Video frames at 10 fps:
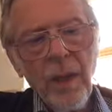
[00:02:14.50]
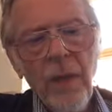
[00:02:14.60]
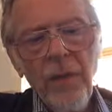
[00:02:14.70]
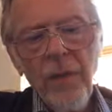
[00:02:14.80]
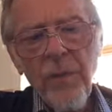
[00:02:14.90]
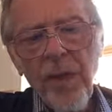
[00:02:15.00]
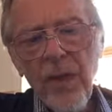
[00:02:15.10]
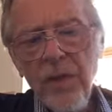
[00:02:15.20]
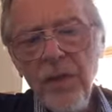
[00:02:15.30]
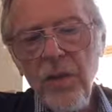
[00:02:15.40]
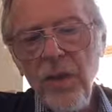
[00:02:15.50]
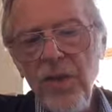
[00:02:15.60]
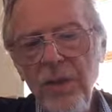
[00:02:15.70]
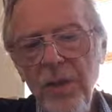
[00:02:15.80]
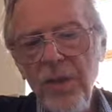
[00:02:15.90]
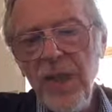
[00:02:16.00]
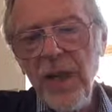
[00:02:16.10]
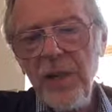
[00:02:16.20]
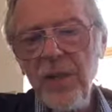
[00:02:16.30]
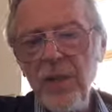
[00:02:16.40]
If in Brexit or similar
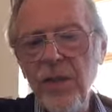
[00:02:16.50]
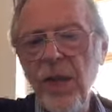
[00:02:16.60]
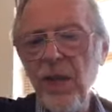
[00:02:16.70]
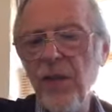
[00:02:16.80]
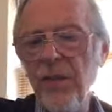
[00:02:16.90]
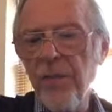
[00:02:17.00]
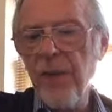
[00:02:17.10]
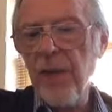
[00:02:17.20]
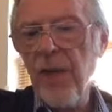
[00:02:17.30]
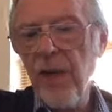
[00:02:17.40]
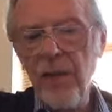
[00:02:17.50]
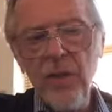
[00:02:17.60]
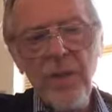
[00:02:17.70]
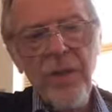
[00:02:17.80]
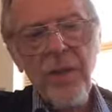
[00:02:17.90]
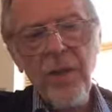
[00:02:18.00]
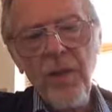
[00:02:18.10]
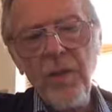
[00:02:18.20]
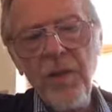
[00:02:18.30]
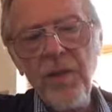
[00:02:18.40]
challenges our government can't do better than
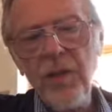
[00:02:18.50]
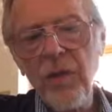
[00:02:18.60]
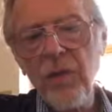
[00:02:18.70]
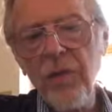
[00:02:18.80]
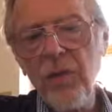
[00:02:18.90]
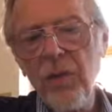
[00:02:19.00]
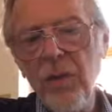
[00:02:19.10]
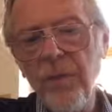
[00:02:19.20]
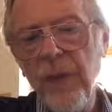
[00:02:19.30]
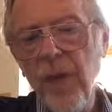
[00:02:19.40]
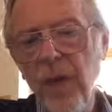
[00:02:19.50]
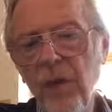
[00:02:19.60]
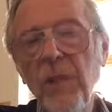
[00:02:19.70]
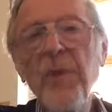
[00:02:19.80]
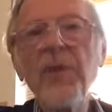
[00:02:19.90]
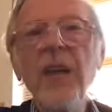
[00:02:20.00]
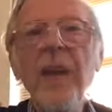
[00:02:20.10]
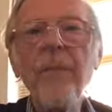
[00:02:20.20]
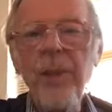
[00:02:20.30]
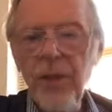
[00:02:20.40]
the present confusion, we must
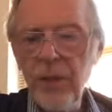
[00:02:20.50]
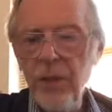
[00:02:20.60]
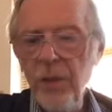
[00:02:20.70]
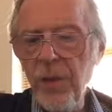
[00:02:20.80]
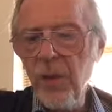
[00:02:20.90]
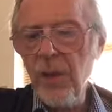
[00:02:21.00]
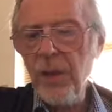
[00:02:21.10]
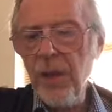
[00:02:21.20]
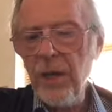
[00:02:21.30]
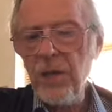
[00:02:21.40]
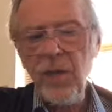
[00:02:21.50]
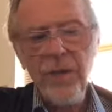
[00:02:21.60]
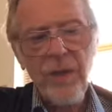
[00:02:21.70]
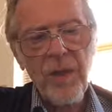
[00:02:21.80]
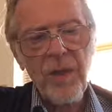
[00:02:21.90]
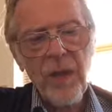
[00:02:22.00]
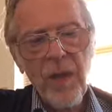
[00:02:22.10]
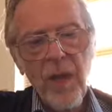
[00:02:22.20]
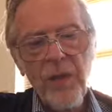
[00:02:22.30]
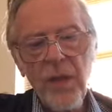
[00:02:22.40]
campaign to reorganise government
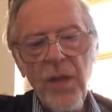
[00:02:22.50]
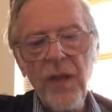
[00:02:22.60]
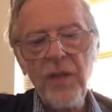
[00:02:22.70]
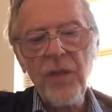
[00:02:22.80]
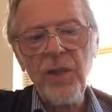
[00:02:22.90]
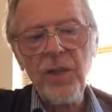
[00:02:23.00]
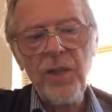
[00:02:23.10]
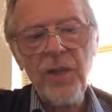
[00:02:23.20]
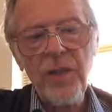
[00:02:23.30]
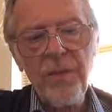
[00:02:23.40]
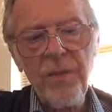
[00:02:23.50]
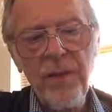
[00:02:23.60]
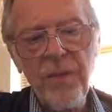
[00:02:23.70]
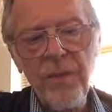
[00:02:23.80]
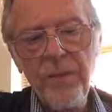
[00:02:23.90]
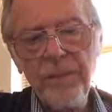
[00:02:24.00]
on the lines suggested above.